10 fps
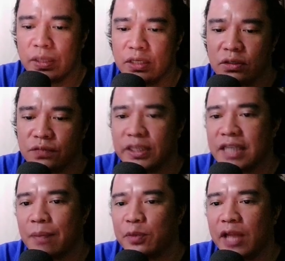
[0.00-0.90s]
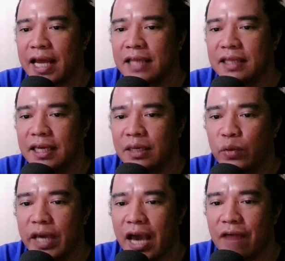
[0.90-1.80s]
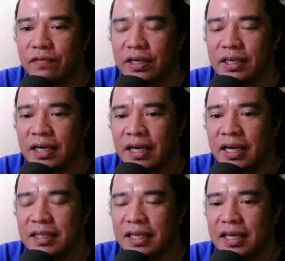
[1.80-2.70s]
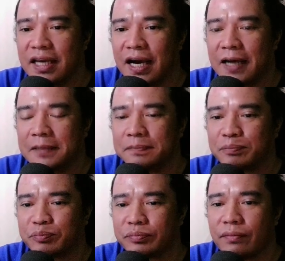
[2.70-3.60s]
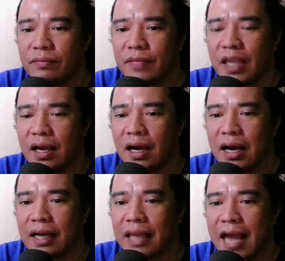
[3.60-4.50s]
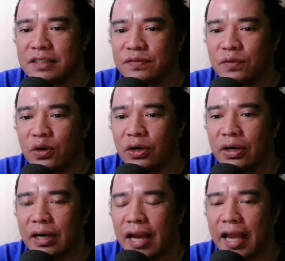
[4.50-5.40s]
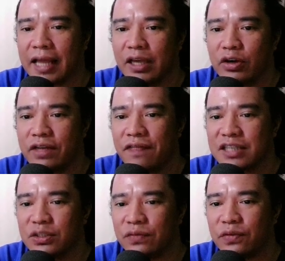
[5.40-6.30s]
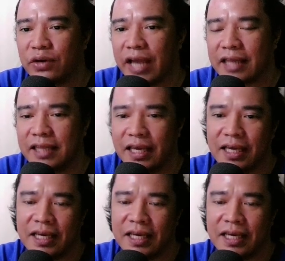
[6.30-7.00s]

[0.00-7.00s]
use, for example, Hecate, we have here the class for Hecate, or the faction for Hecate.